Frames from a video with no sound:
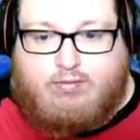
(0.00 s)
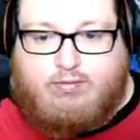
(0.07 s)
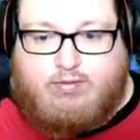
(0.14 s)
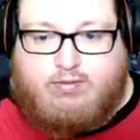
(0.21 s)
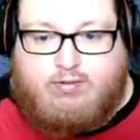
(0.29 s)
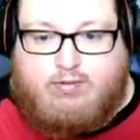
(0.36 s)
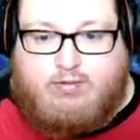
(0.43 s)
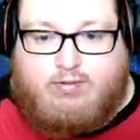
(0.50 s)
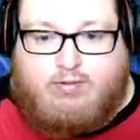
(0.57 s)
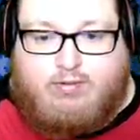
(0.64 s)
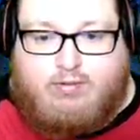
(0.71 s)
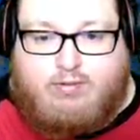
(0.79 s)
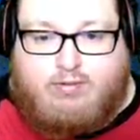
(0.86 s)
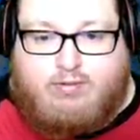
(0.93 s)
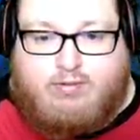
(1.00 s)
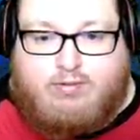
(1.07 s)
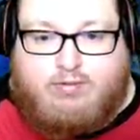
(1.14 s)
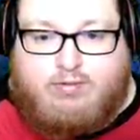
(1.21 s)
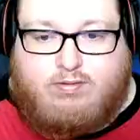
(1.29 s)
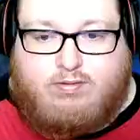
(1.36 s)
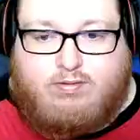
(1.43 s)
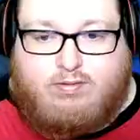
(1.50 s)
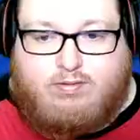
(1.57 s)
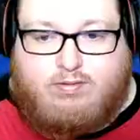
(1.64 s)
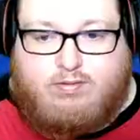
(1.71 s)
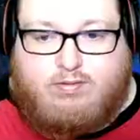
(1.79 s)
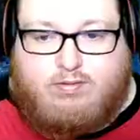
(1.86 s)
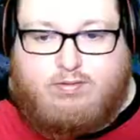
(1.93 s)

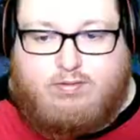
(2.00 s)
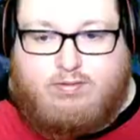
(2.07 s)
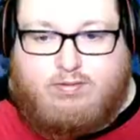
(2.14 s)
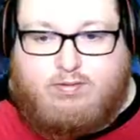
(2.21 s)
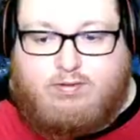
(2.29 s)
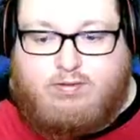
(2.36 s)
(no one is talking)